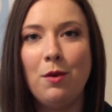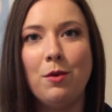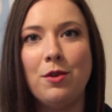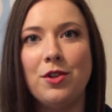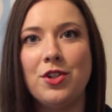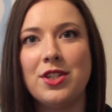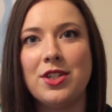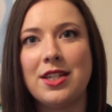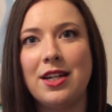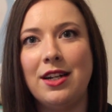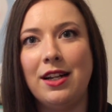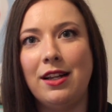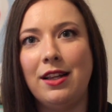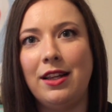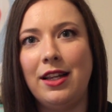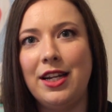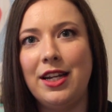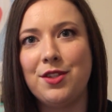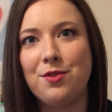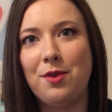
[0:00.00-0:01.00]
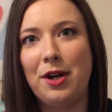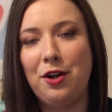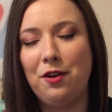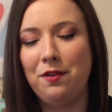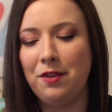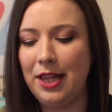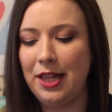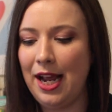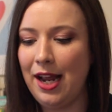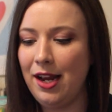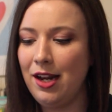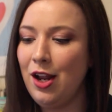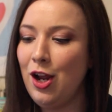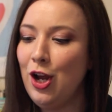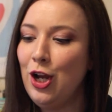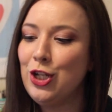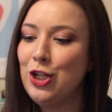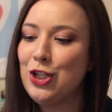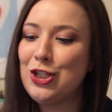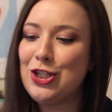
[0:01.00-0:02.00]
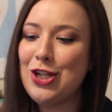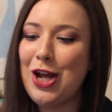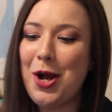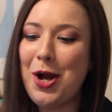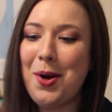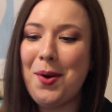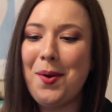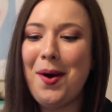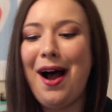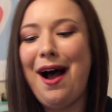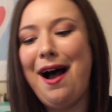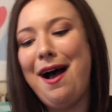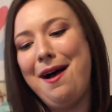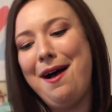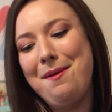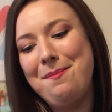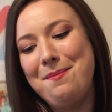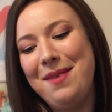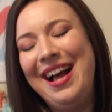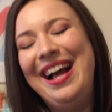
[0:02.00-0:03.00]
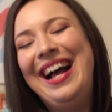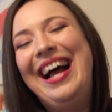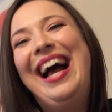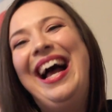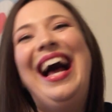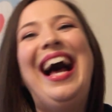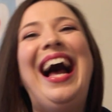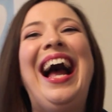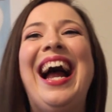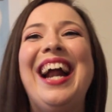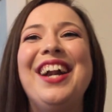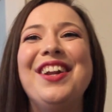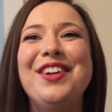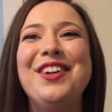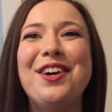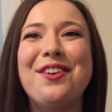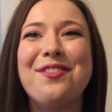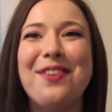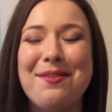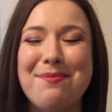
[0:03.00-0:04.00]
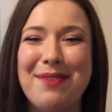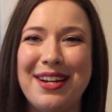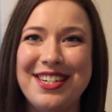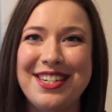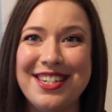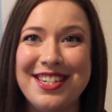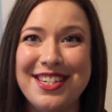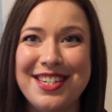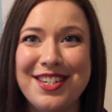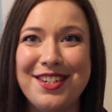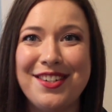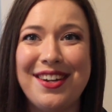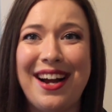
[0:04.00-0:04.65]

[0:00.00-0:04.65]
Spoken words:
We're just gonna glaze right over that. So, I don't know if I mentioned to you